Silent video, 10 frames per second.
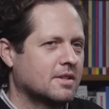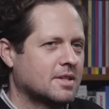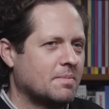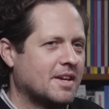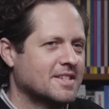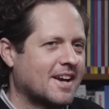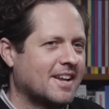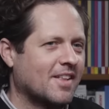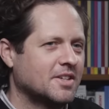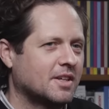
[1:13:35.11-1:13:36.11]
that's something he's
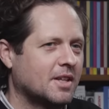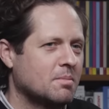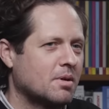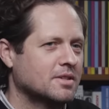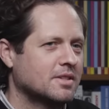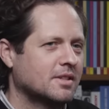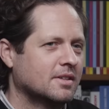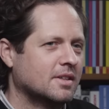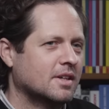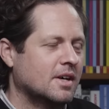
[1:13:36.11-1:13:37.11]
ideologically opposed to? Yeah.